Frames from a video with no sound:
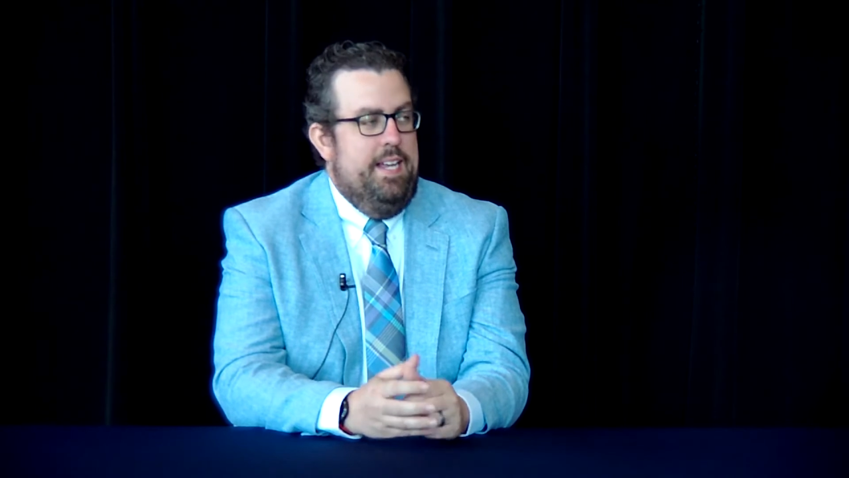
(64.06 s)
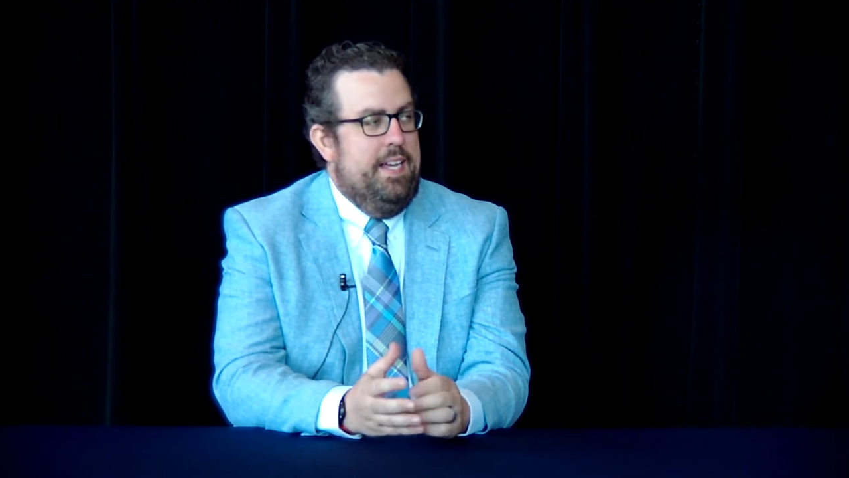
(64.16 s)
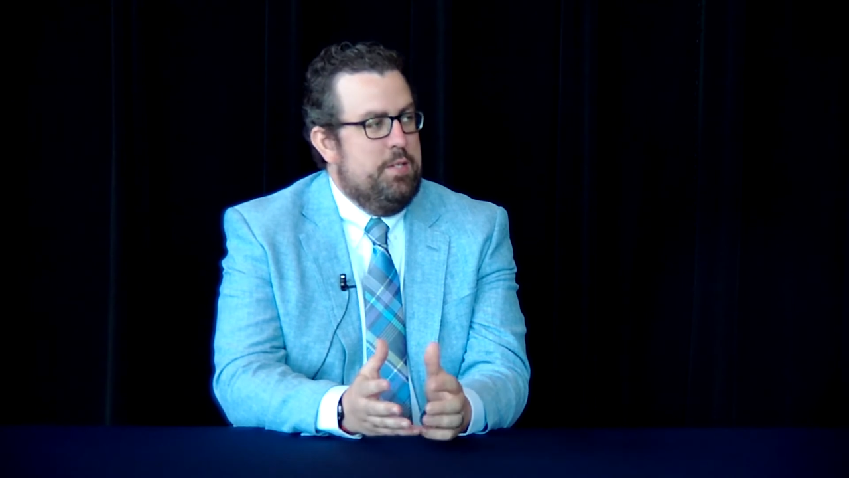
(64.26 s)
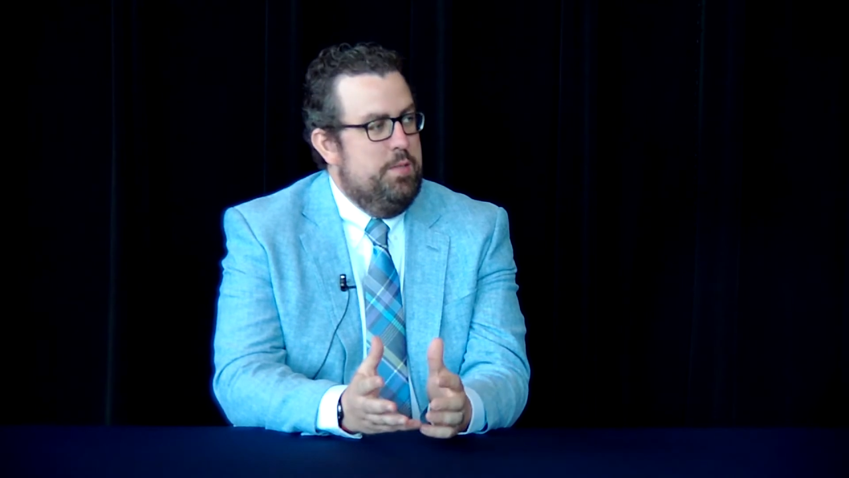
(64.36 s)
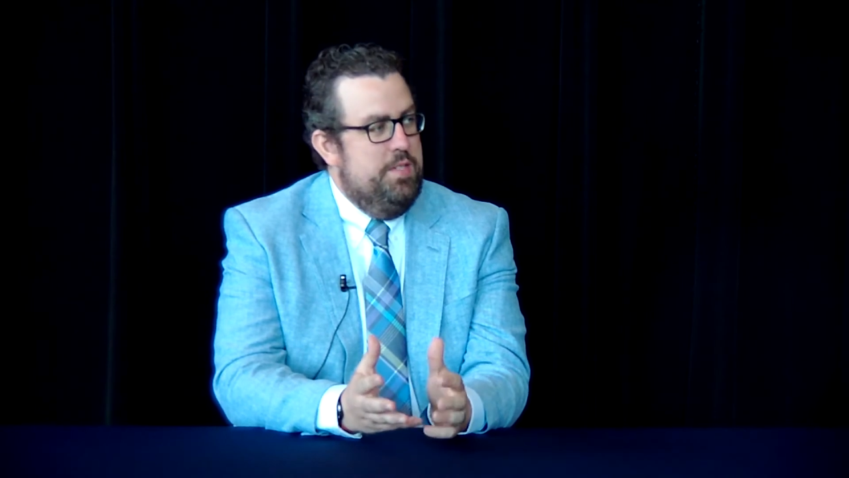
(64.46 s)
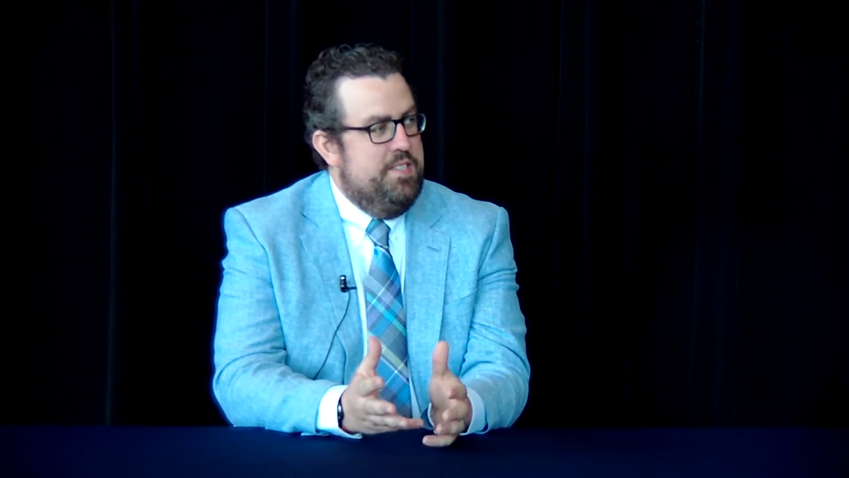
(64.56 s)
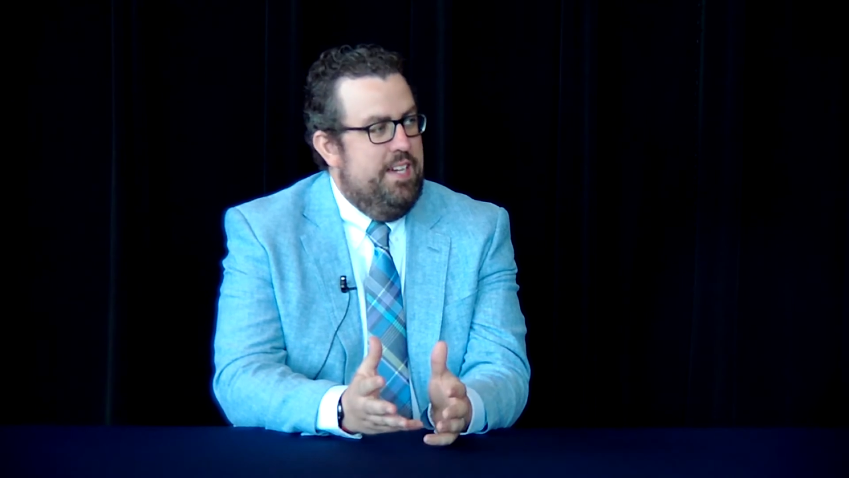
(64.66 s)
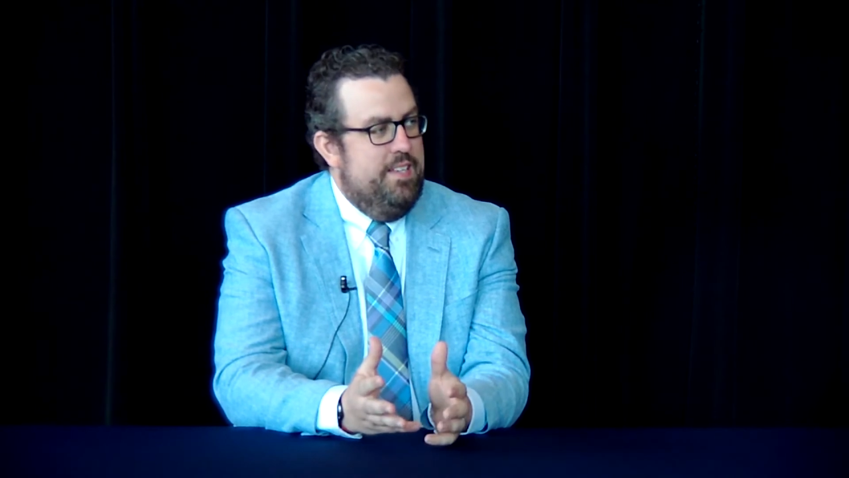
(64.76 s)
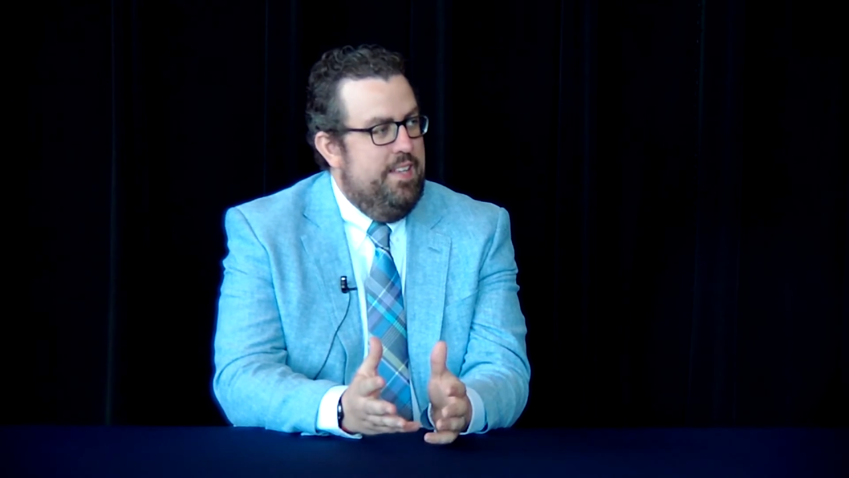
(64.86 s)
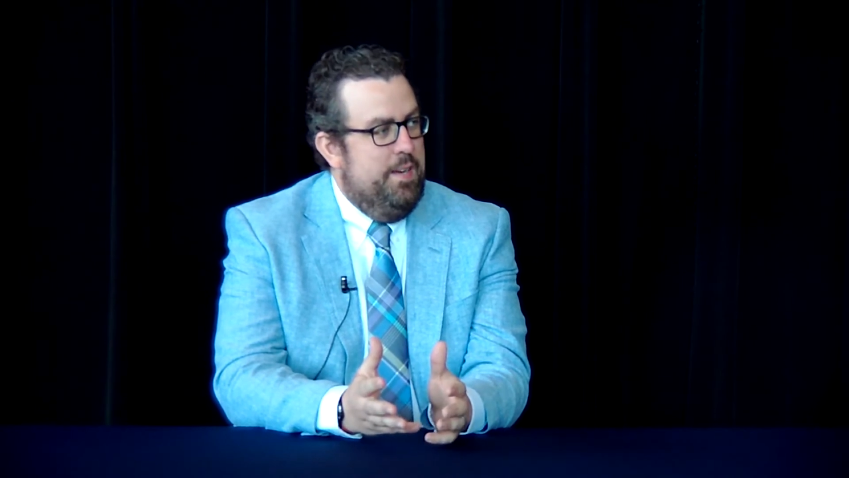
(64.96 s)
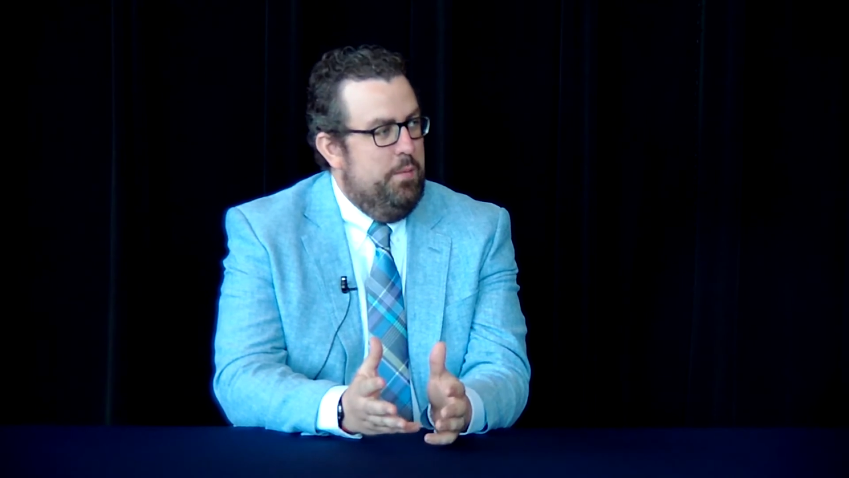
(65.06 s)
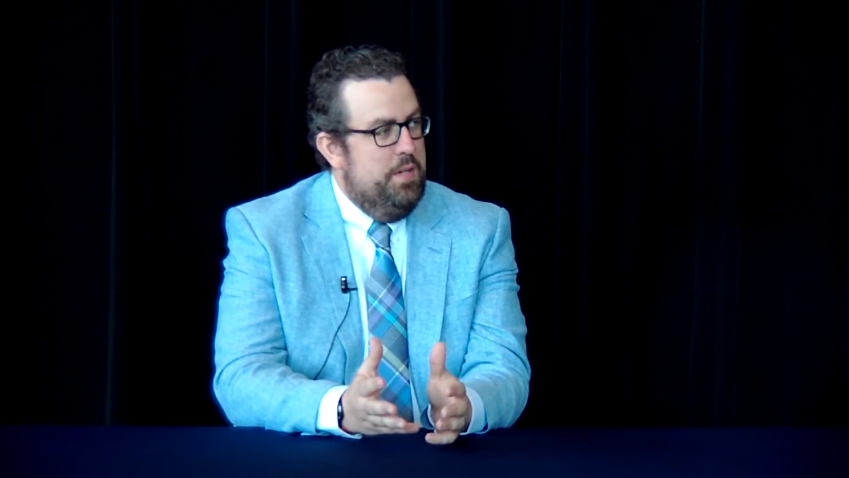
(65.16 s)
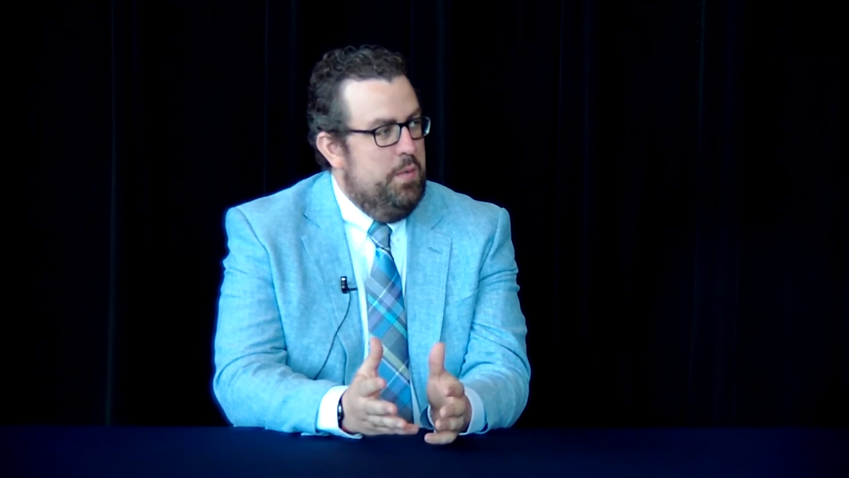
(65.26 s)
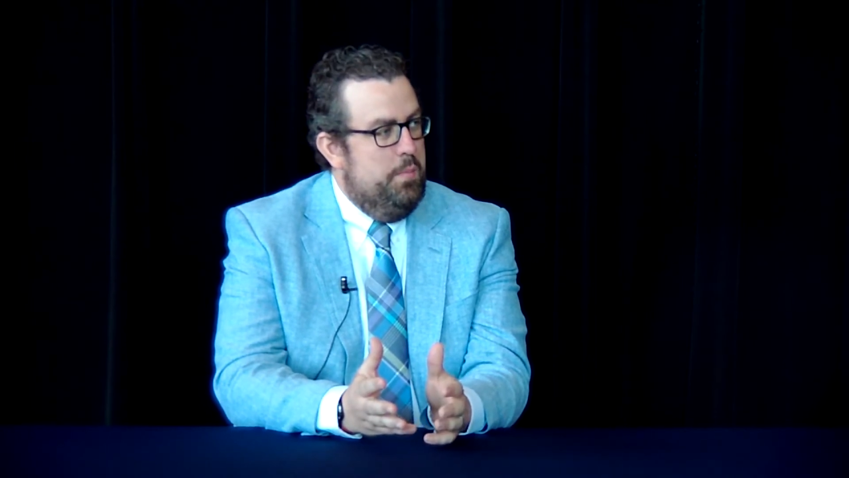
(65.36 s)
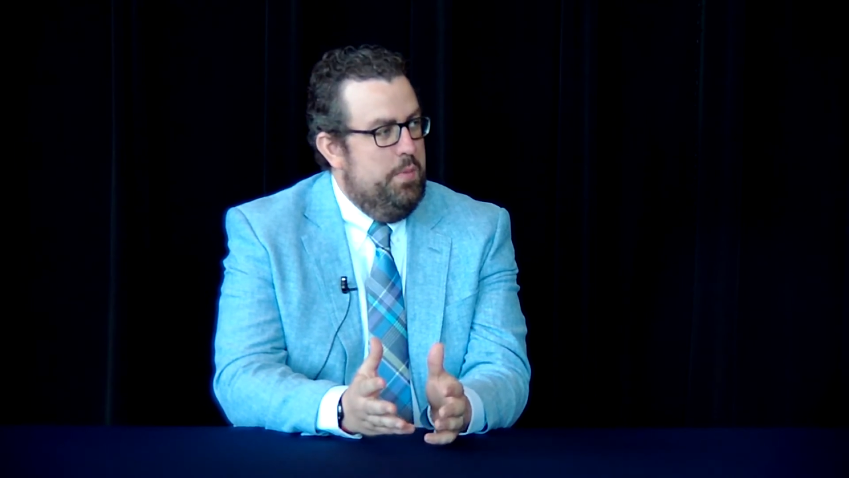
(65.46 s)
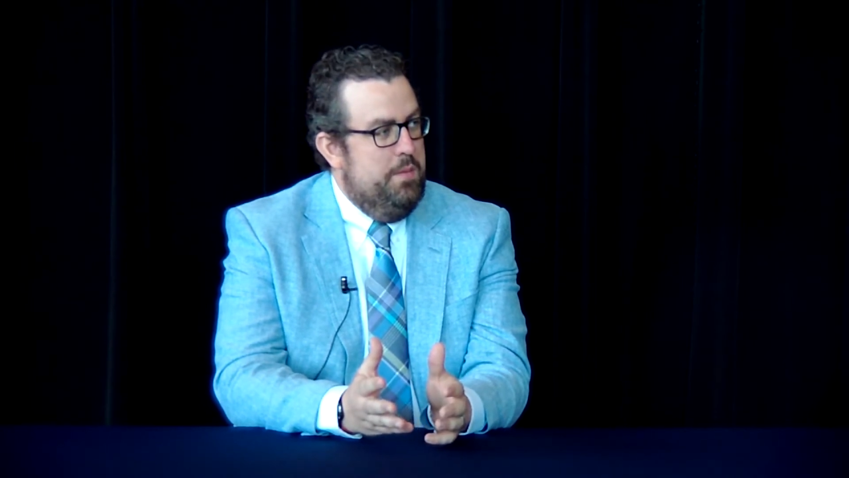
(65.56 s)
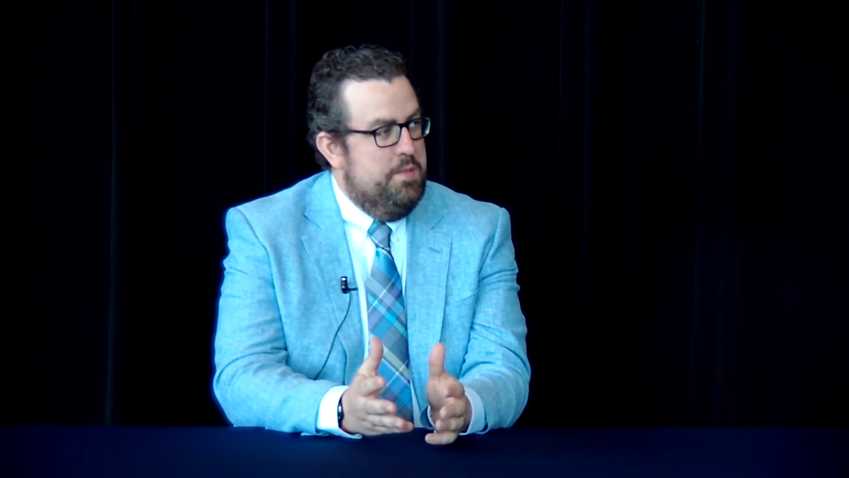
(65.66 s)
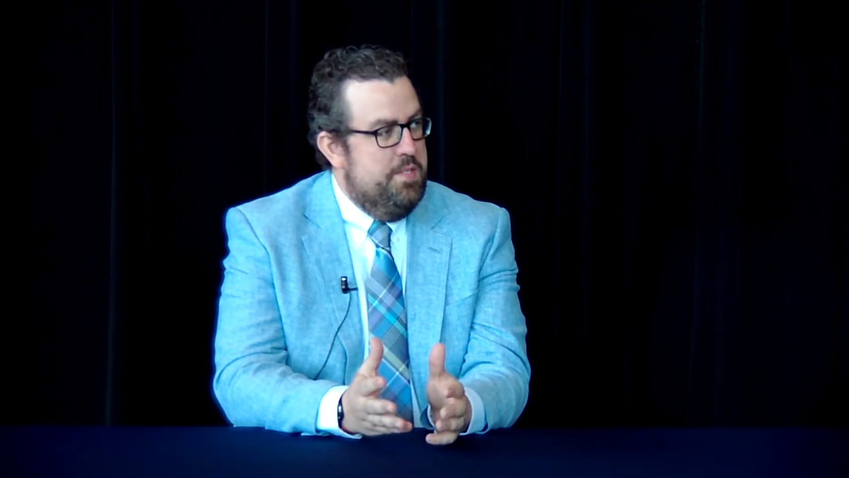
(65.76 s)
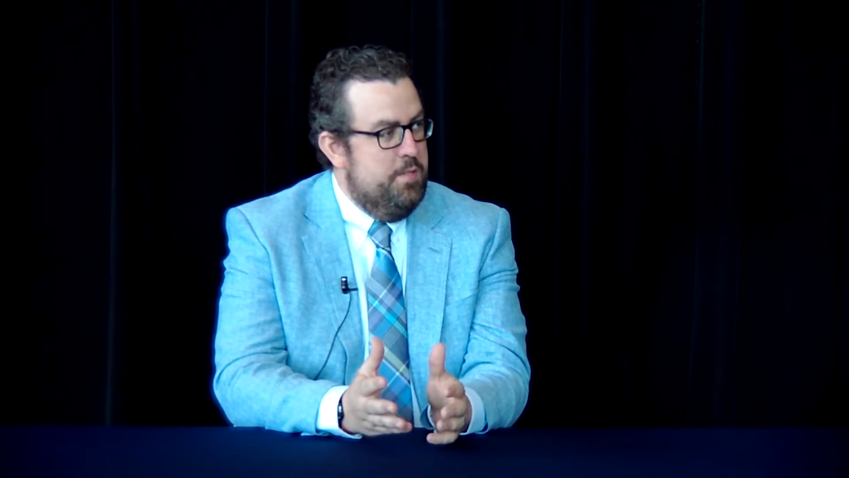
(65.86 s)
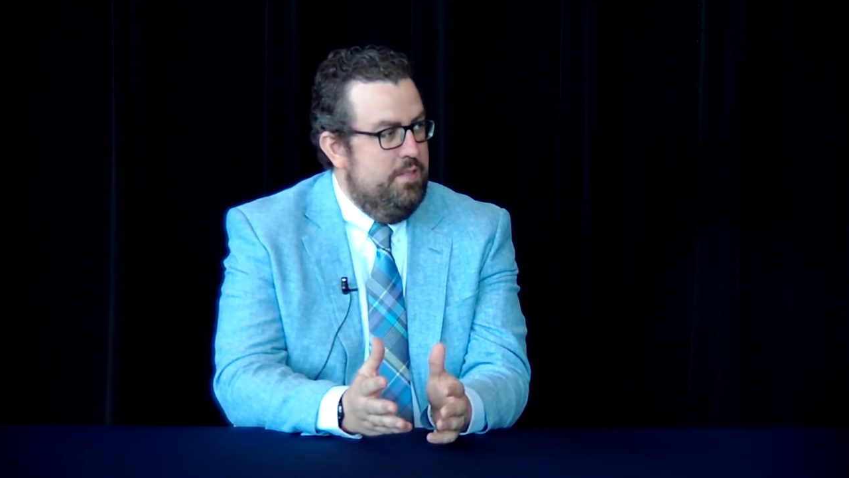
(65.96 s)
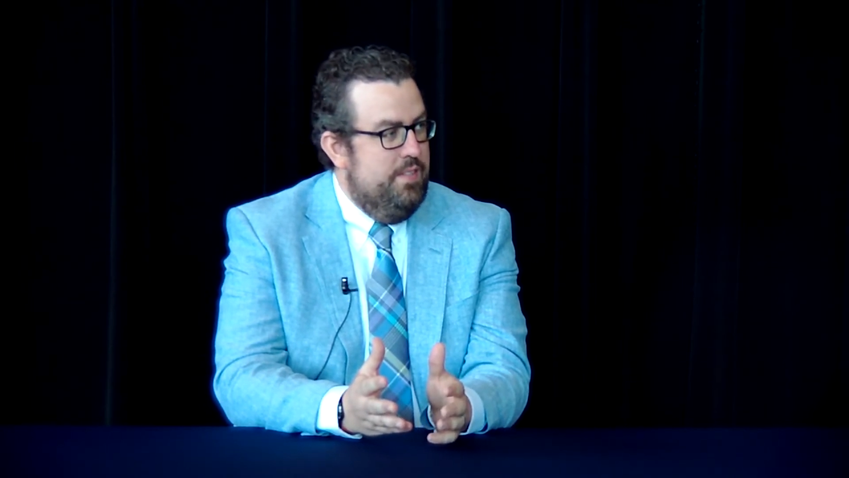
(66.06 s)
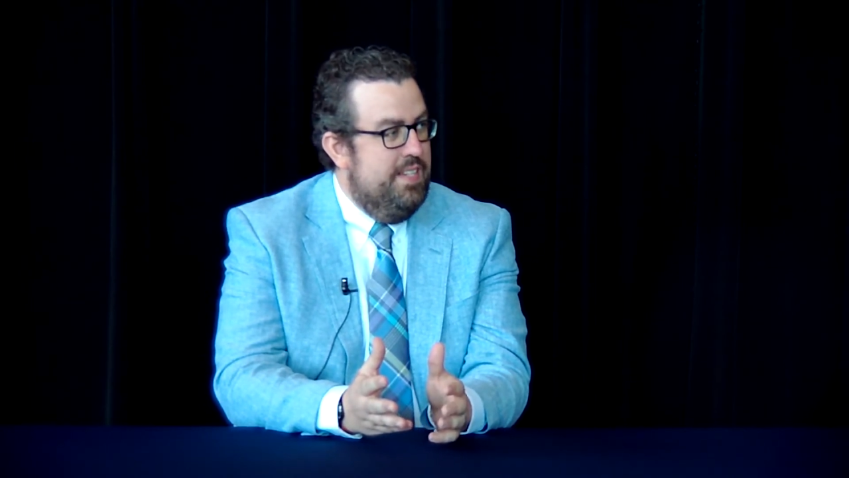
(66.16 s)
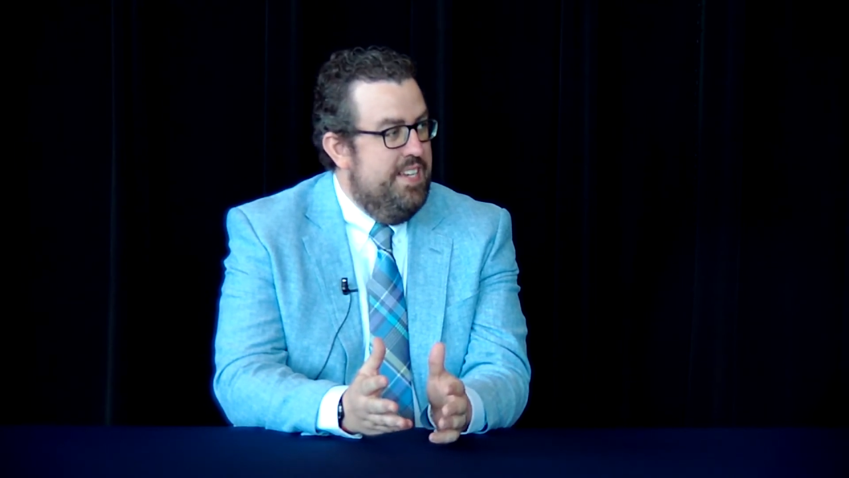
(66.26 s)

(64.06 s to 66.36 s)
actually decided that I wanted to be a musician.